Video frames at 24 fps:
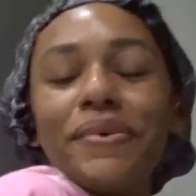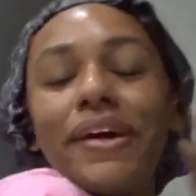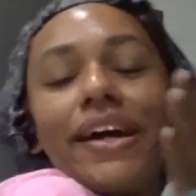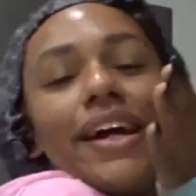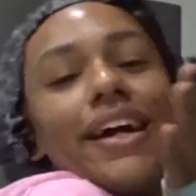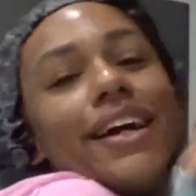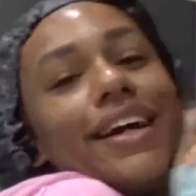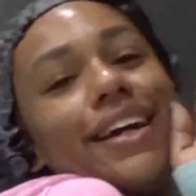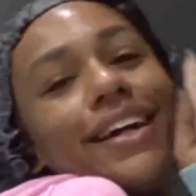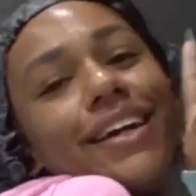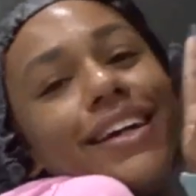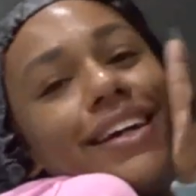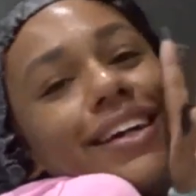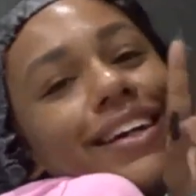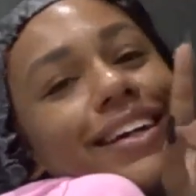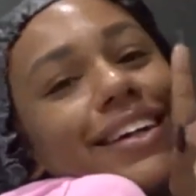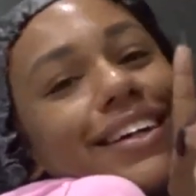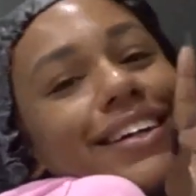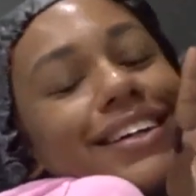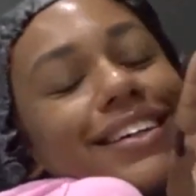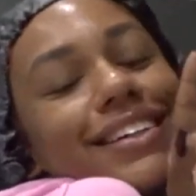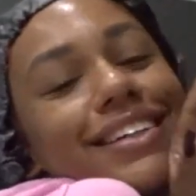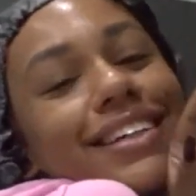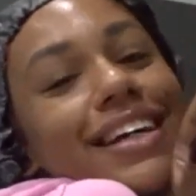Hey,
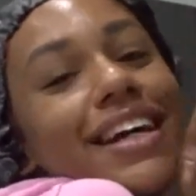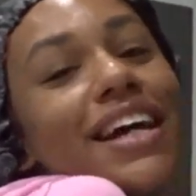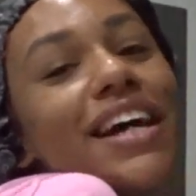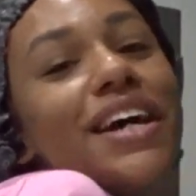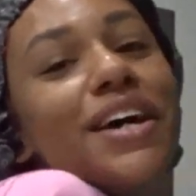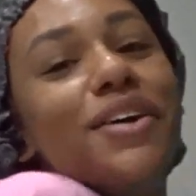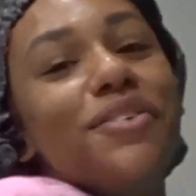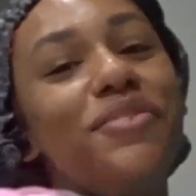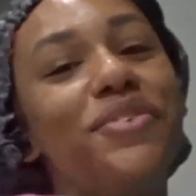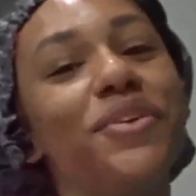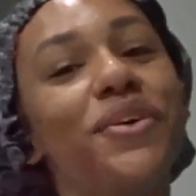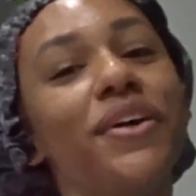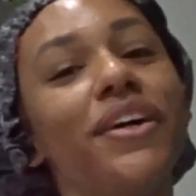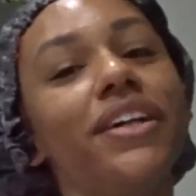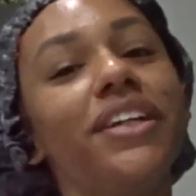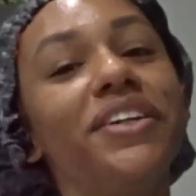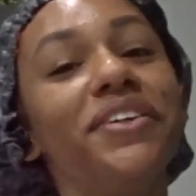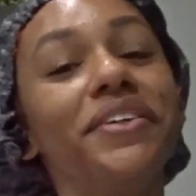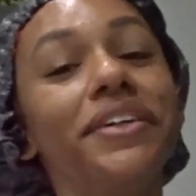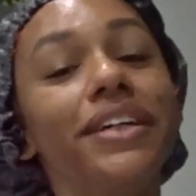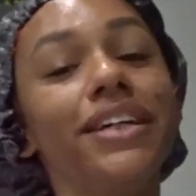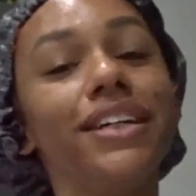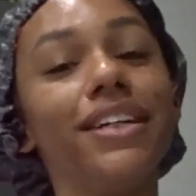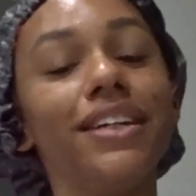if you are
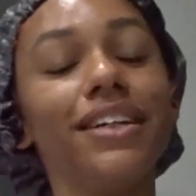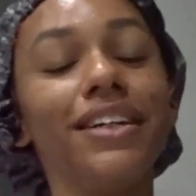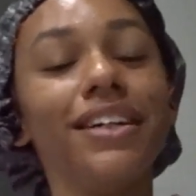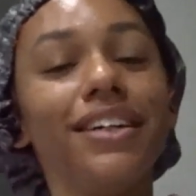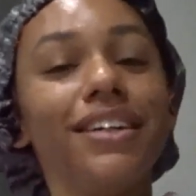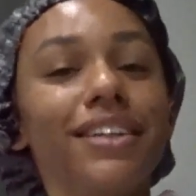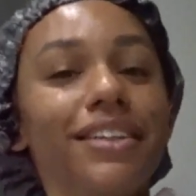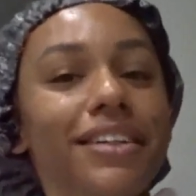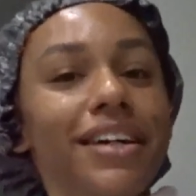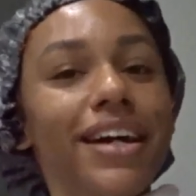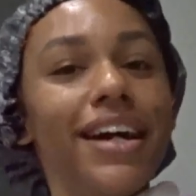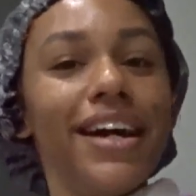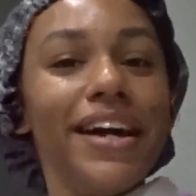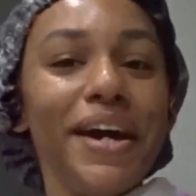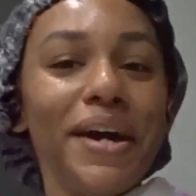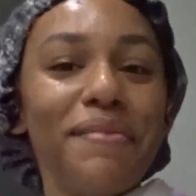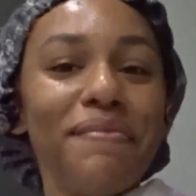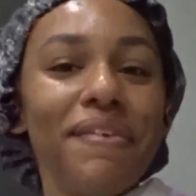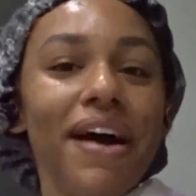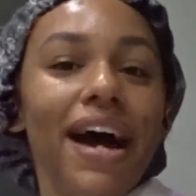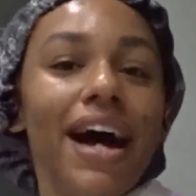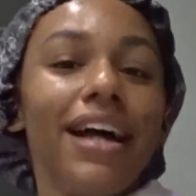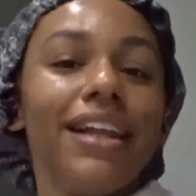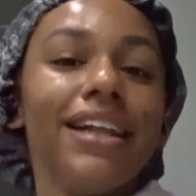new here, hey,
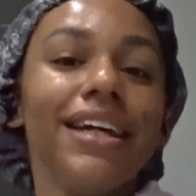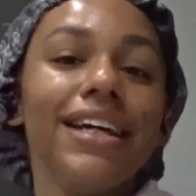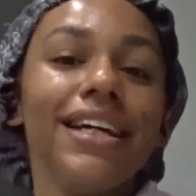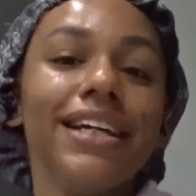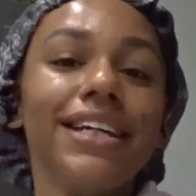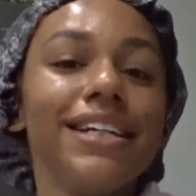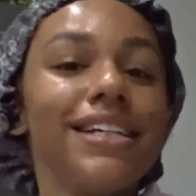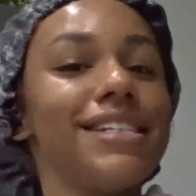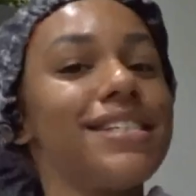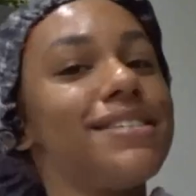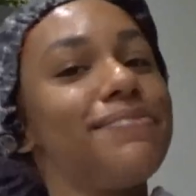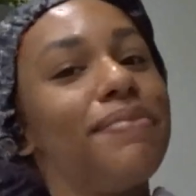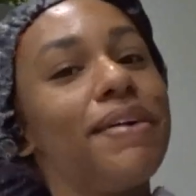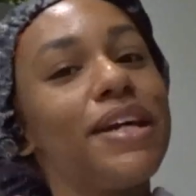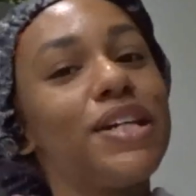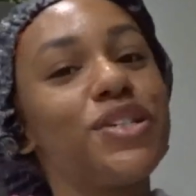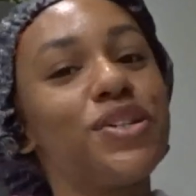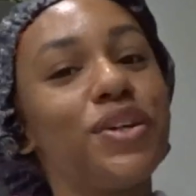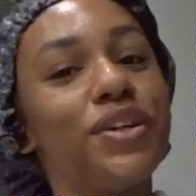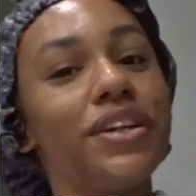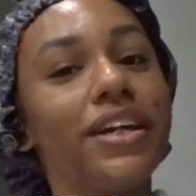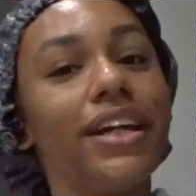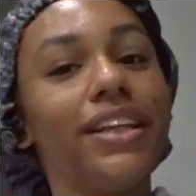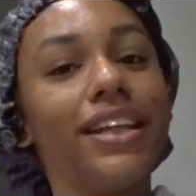I'm Alex. Make
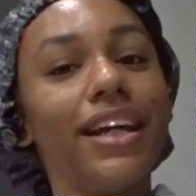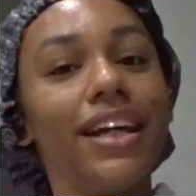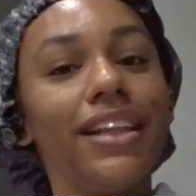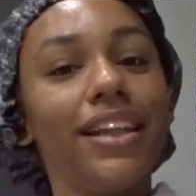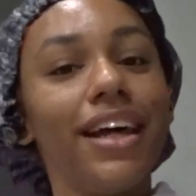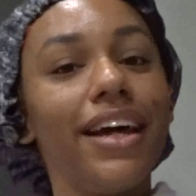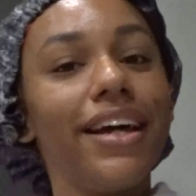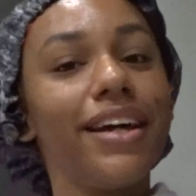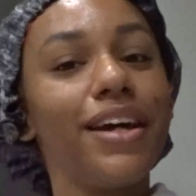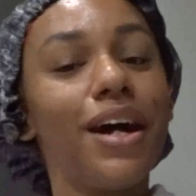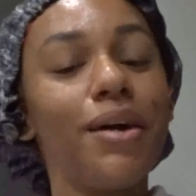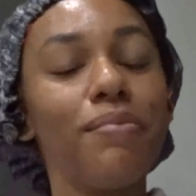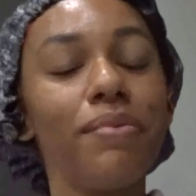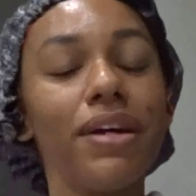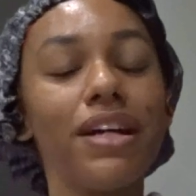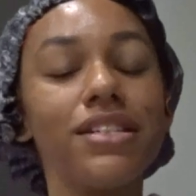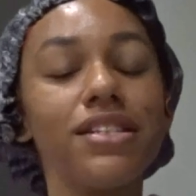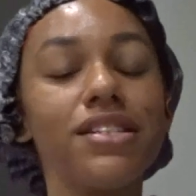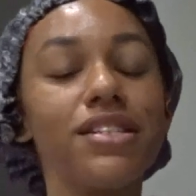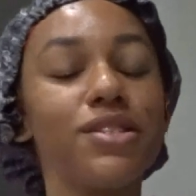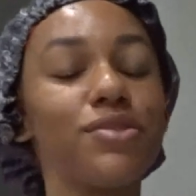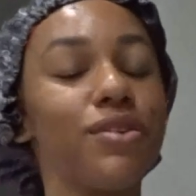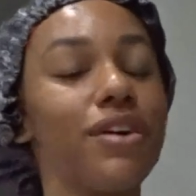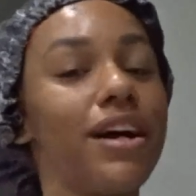sure you hit that like, comment, and
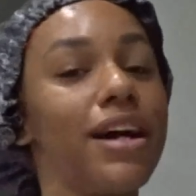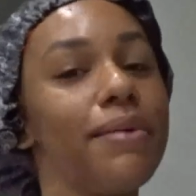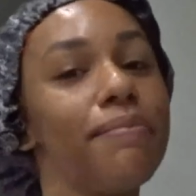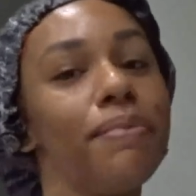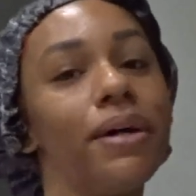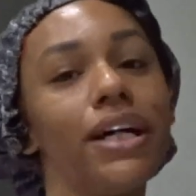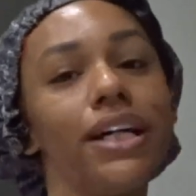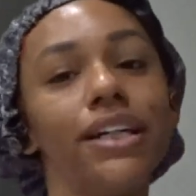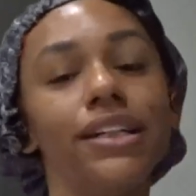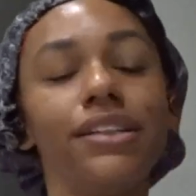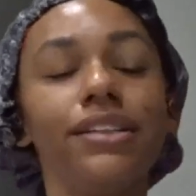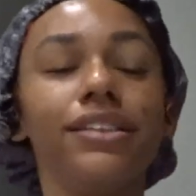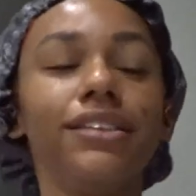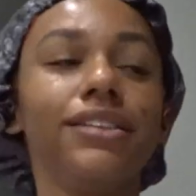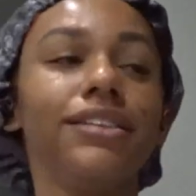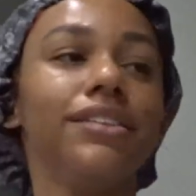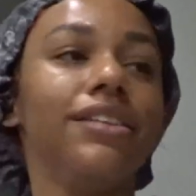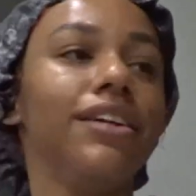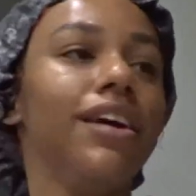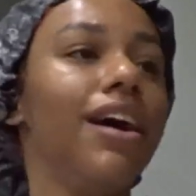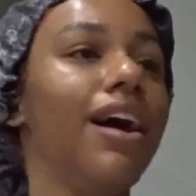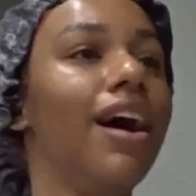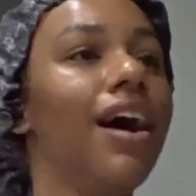subscribe button.